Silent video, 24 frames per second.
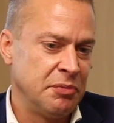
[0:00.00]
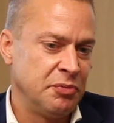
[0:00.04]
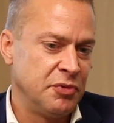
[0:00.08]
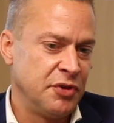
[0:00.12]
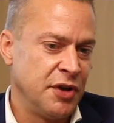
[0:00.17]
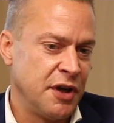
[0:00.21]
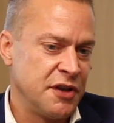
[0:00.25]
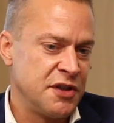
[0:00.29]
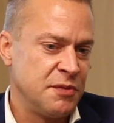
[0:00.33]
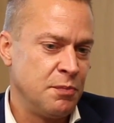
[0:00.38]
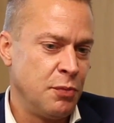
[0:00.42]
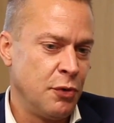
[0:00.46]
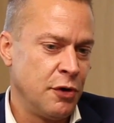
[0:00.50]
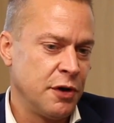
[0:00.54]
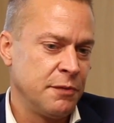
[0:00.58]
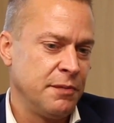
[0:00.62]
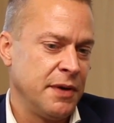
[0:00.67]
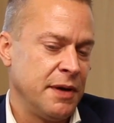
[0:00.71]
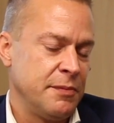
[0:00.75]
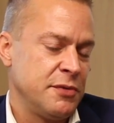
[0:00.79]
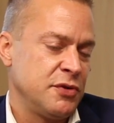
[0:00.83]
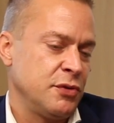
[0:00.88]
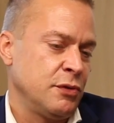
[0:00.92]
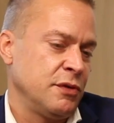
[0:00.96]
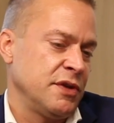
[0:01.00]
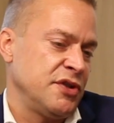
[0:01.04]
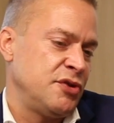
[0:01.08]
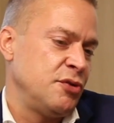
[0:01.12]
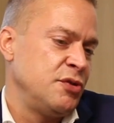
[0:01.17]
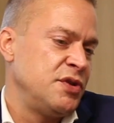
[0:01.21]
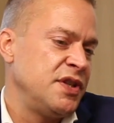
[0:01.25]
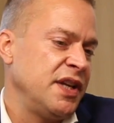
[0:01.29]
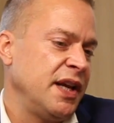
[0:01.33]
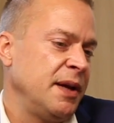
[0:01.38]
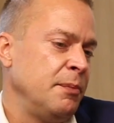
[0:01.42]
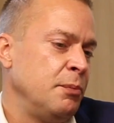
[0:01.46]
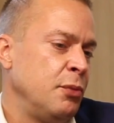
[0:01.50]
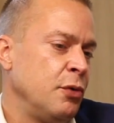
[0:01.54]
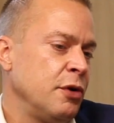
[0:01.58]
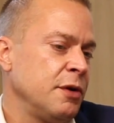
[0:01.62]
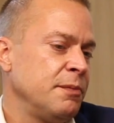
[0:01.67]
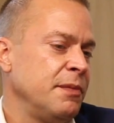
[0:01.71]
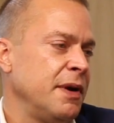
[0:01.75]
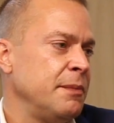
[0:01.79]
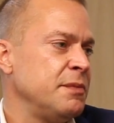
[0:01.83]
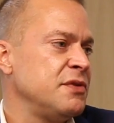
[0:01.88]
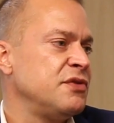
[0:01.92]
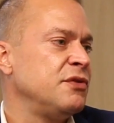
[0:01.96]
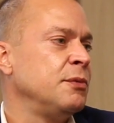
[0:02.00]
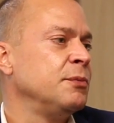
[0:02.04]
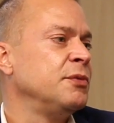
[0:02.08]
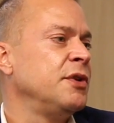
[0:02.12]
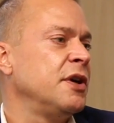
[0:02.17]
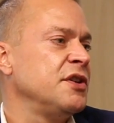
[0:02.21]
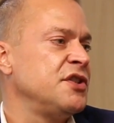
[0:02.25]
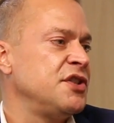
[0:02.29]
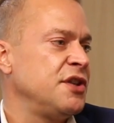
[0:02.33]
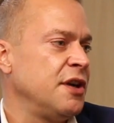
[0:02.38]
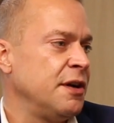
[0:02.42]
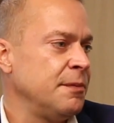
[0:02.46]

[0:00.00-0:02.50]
Dutch board members, or I should say board members from Dutch